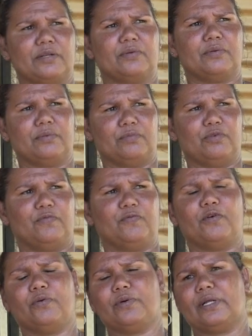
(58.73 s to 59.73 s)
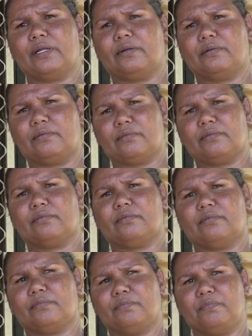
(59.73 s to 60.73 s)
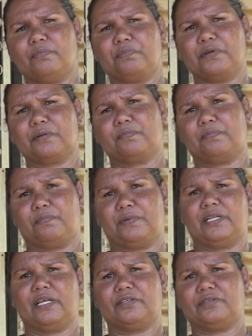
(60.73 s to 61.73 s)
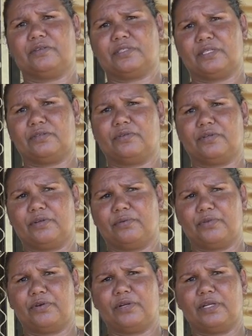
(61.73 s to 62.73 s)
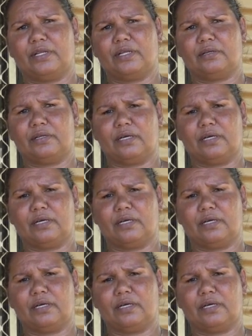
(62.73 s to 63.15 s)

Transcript: to move forward and build potentials into the community that